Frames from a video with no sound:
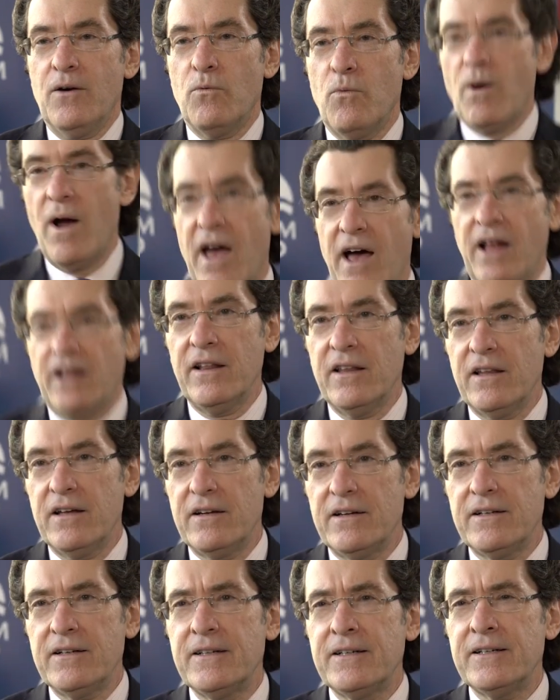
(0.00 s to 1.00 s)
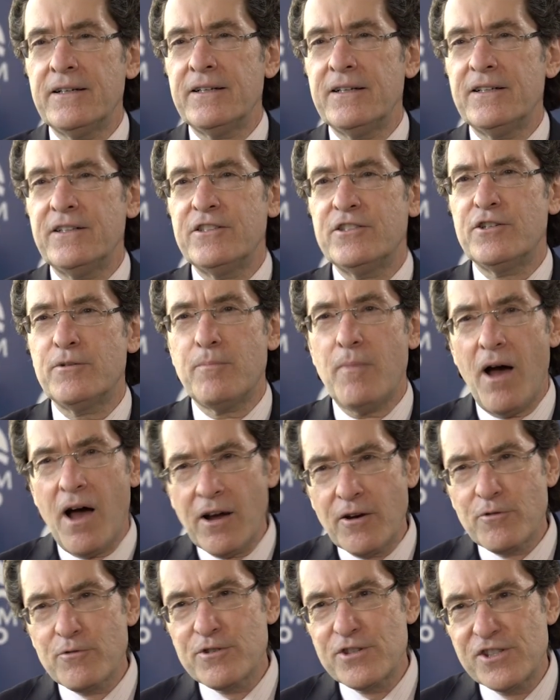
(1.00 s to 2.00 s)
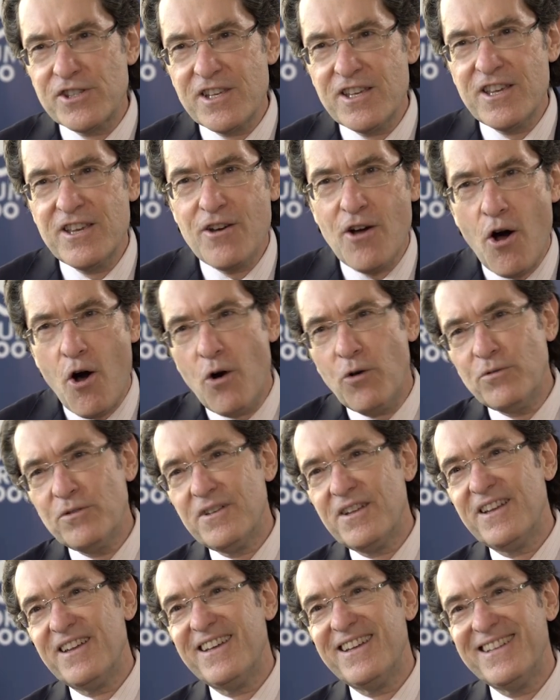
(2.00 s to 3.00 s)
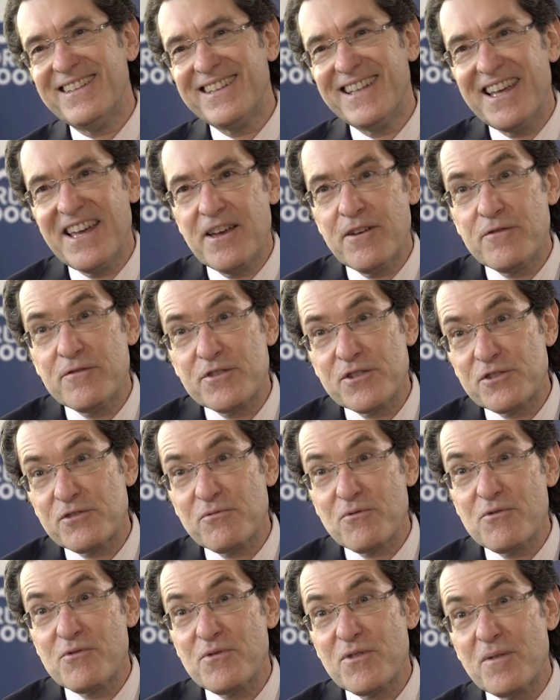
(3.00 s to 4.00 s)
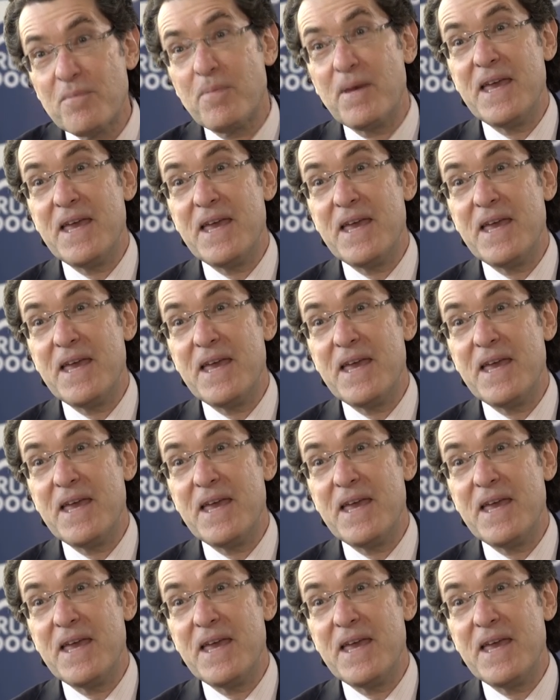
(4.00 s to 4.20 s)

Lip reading: Well, democracy only lives through the